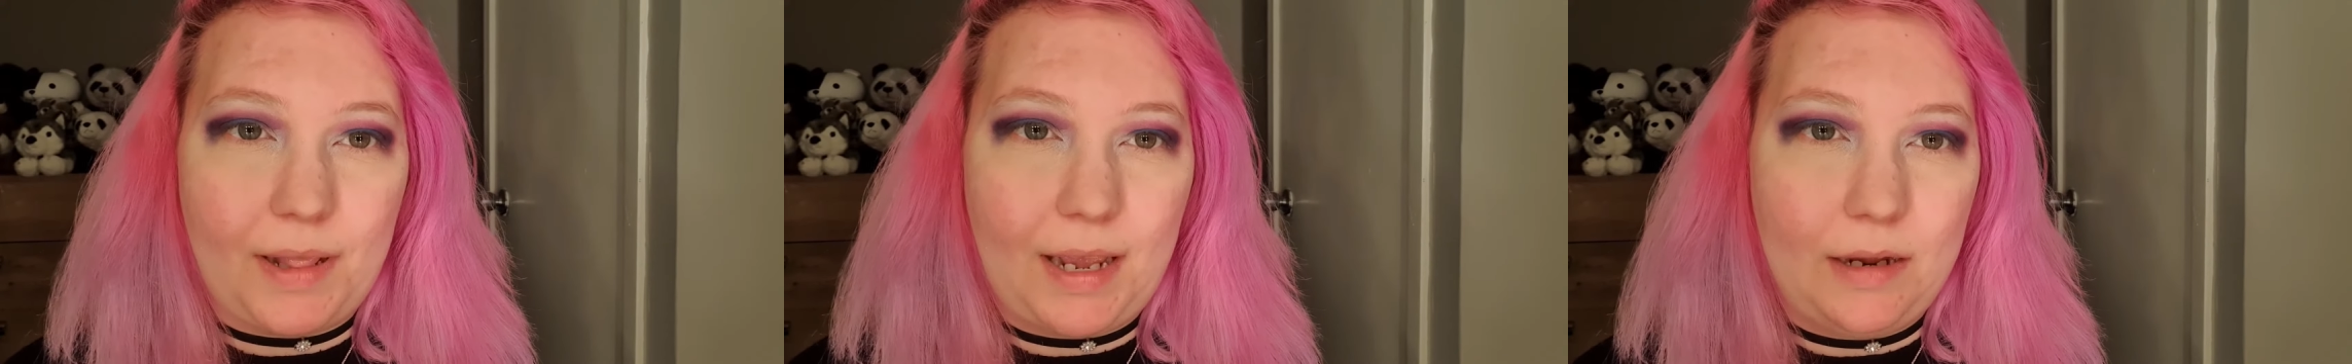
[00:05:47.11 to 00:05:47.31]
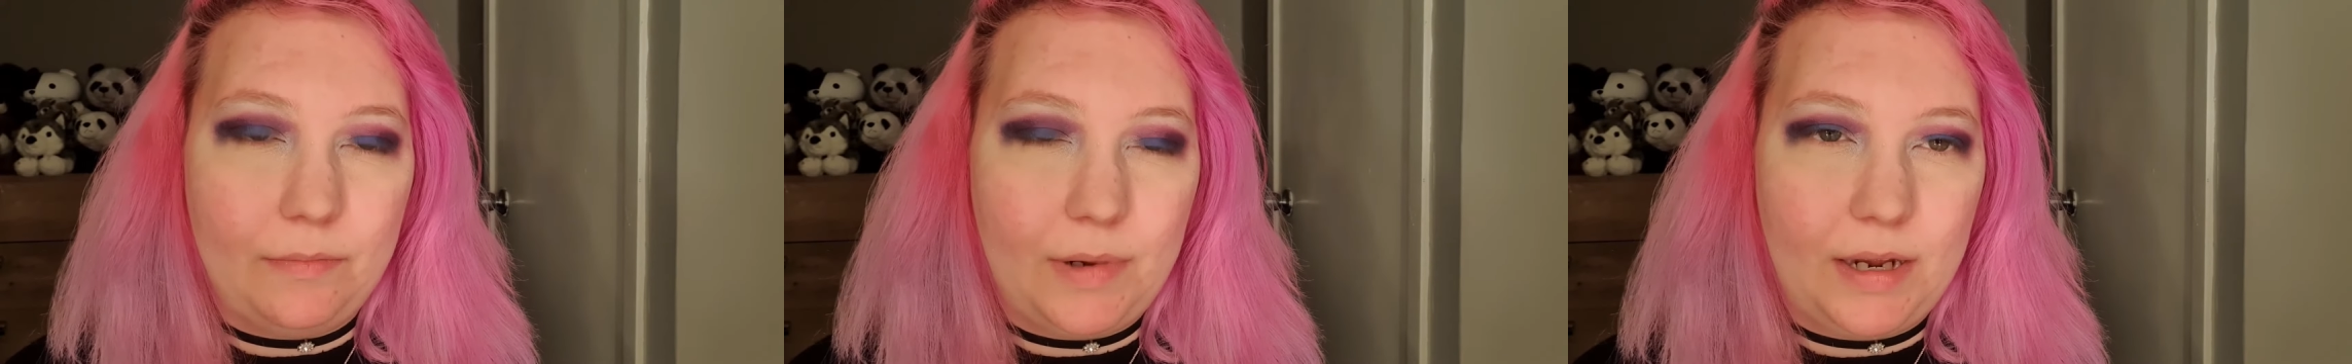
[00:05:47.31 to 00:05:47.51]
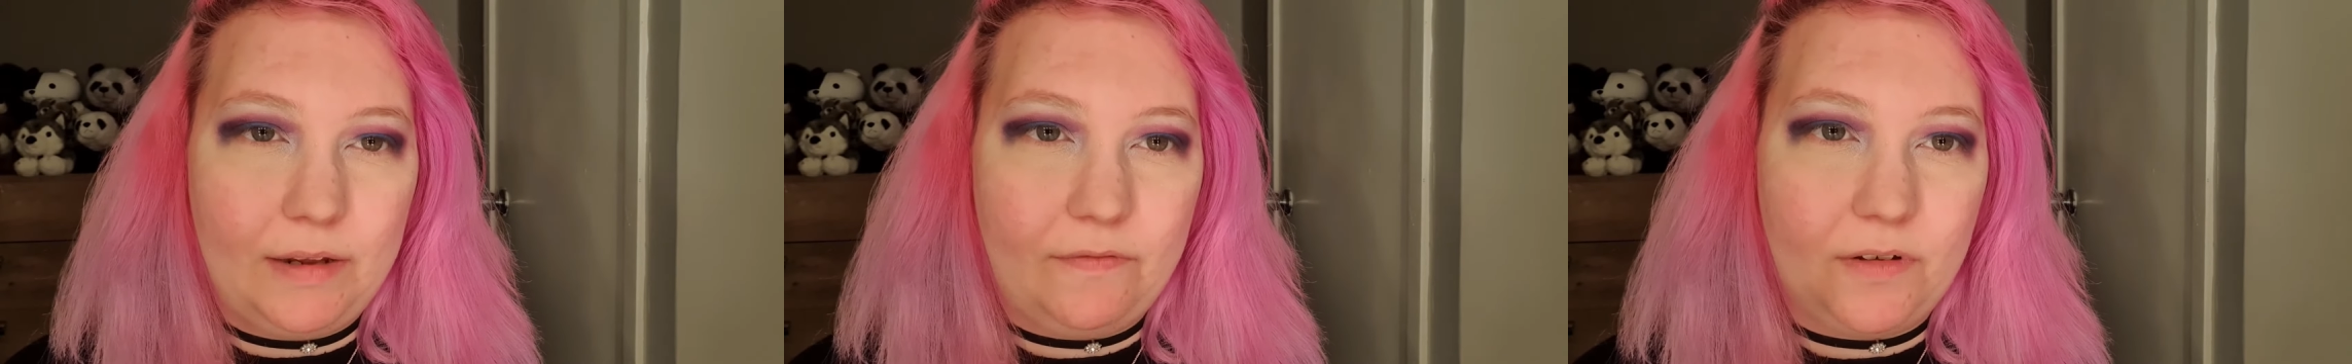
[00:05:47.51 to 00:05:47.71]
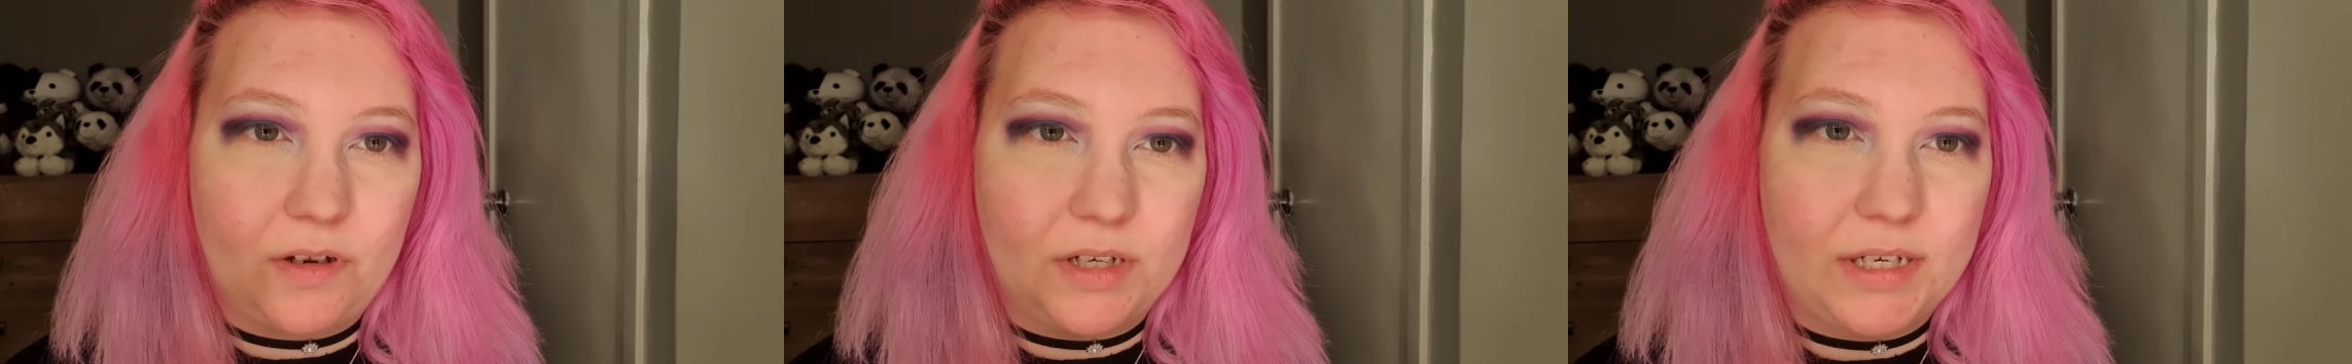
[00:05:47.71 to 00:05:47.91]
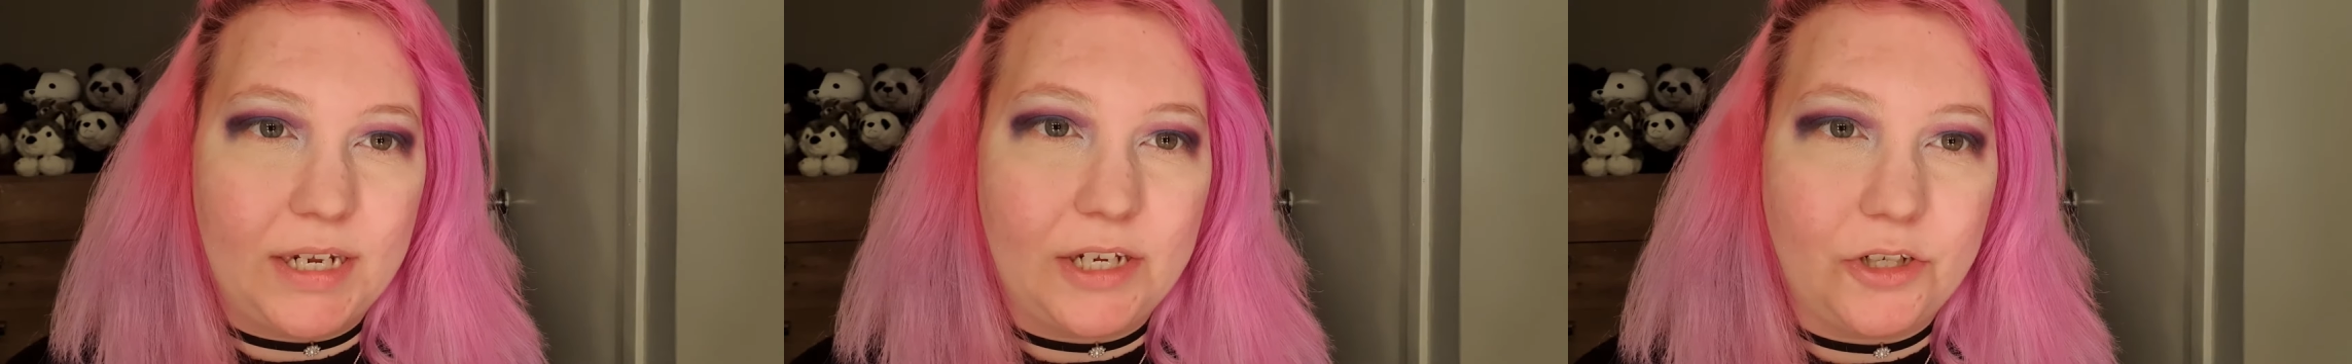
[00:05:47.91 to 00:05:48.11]
apply my
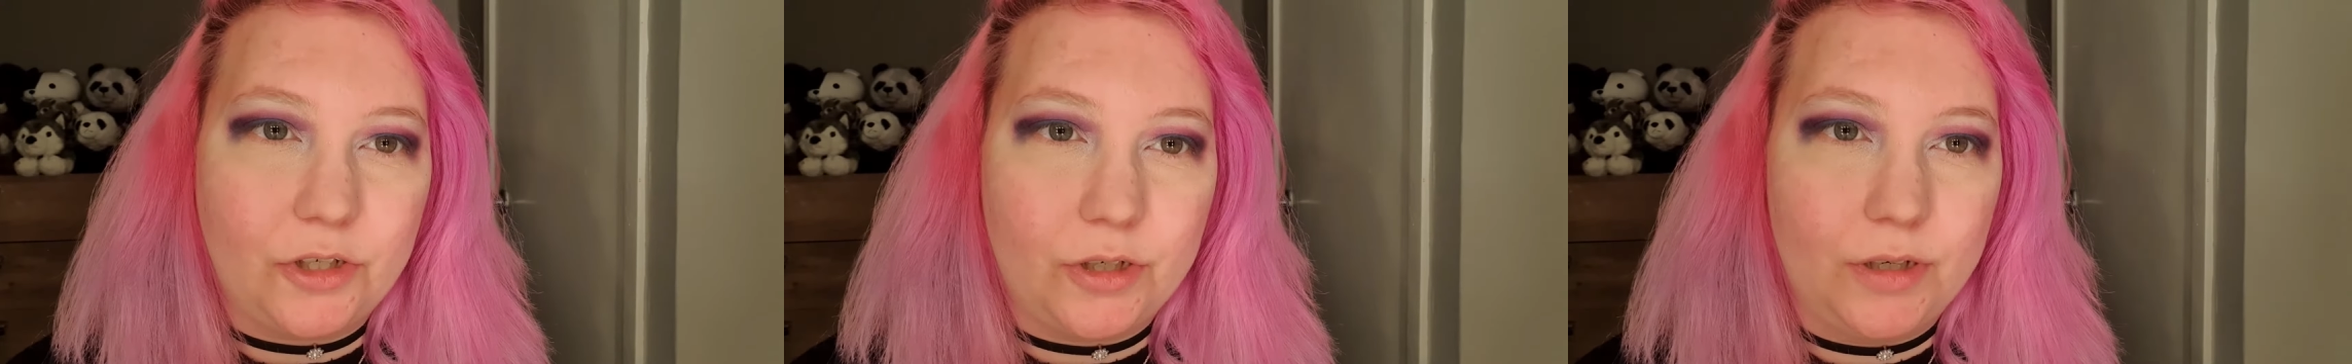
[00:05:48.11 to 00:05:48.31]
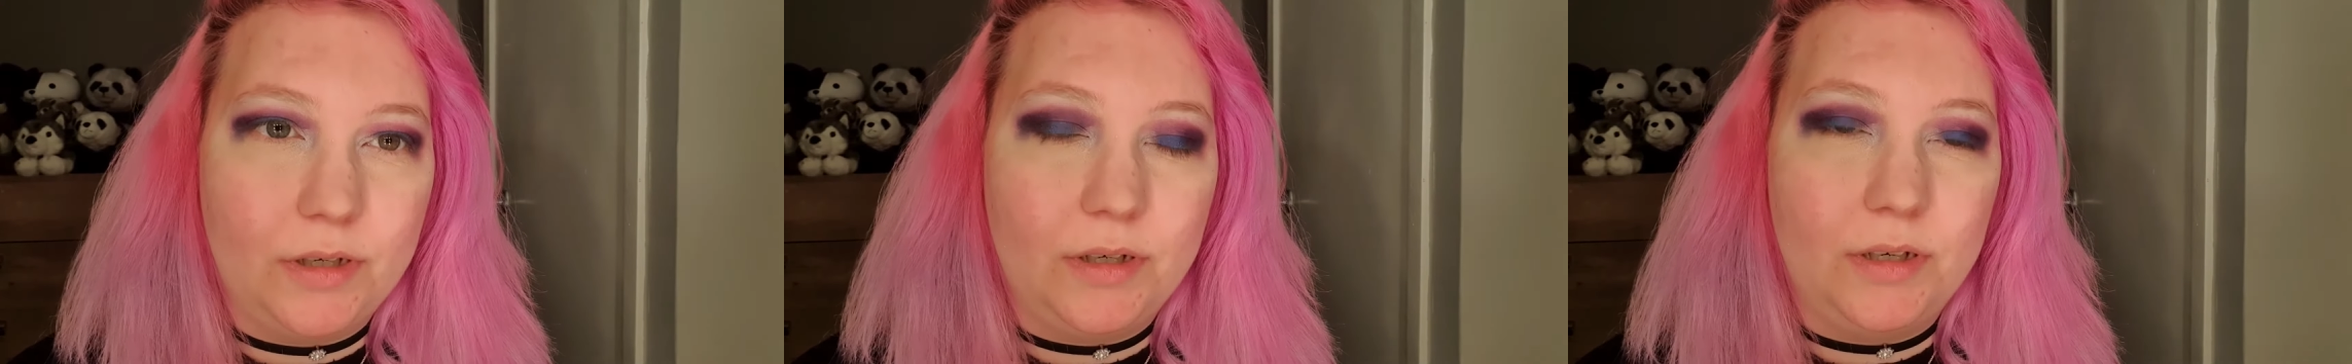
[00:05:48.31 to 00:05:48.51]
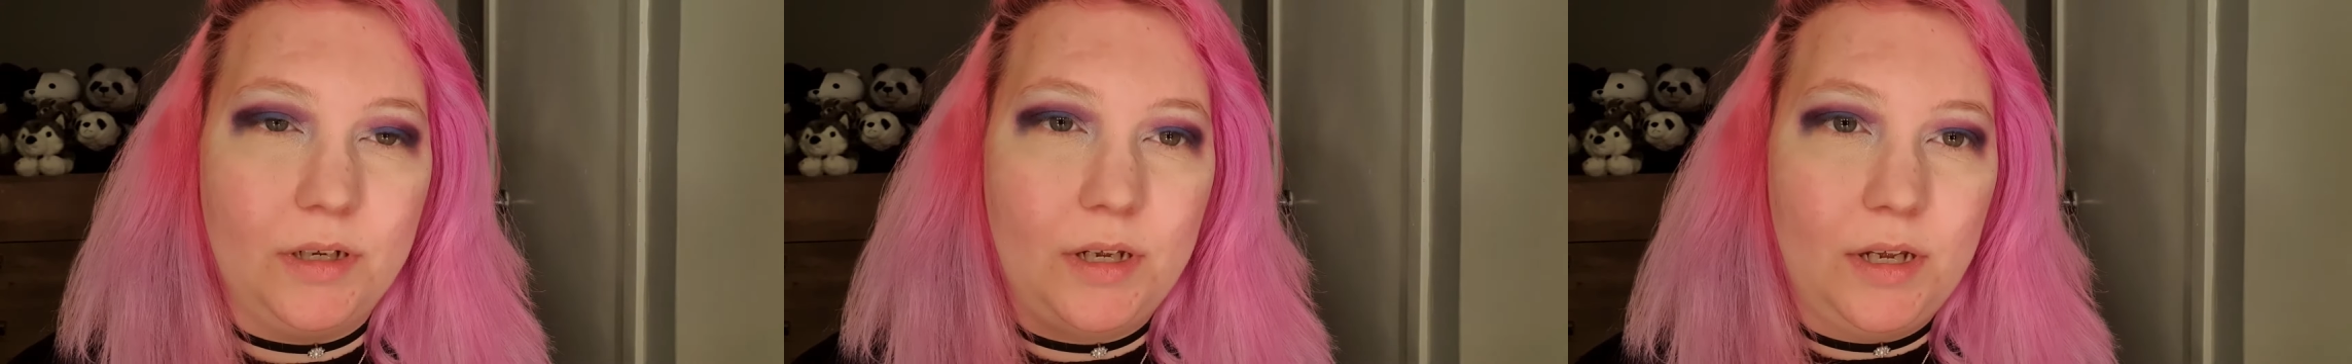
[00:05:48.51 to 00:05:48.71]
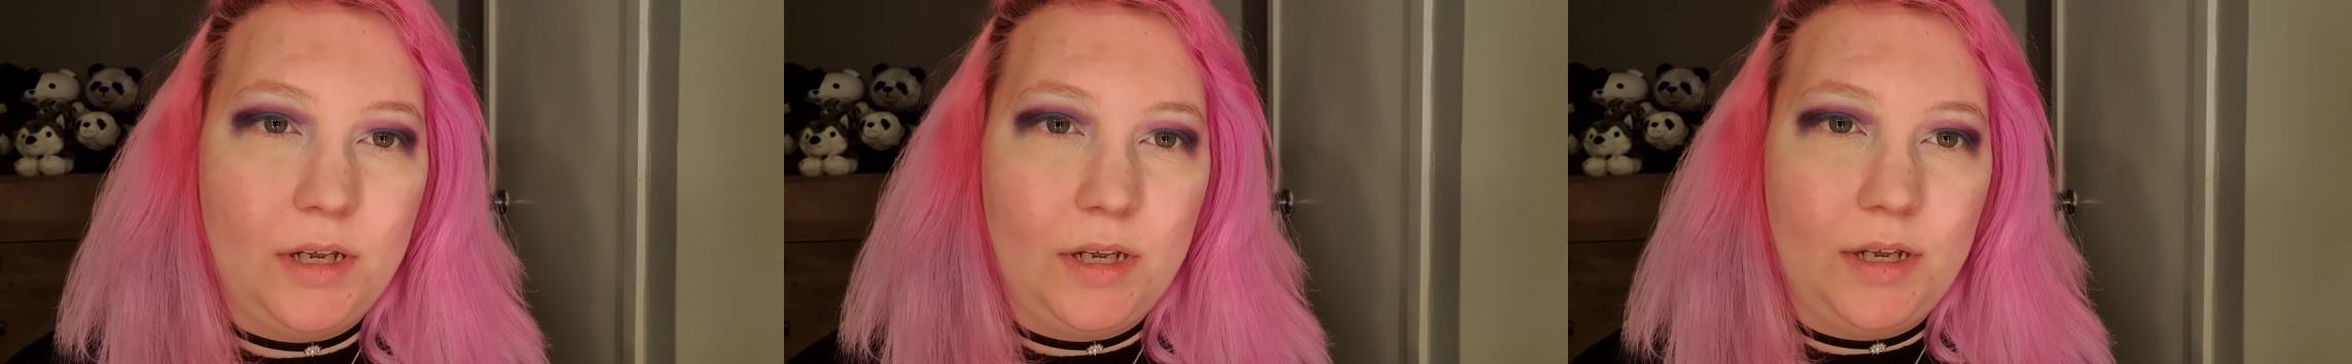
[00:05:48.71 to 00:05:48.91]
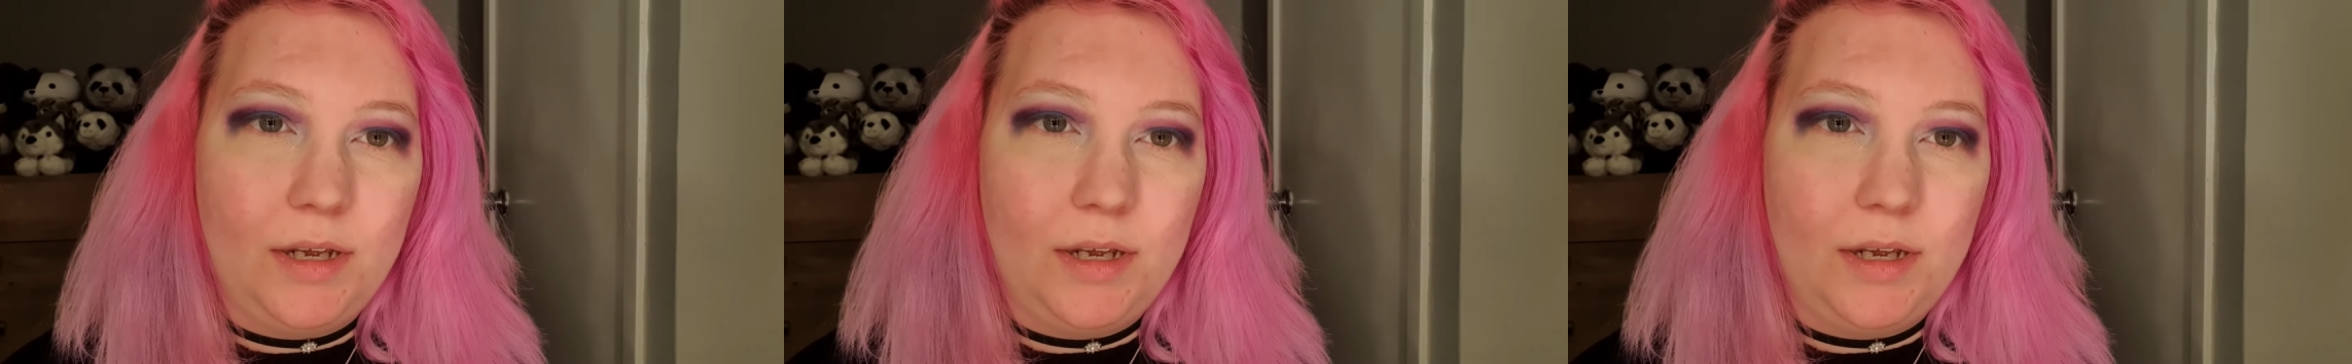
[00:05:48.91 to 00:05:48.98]
foundation,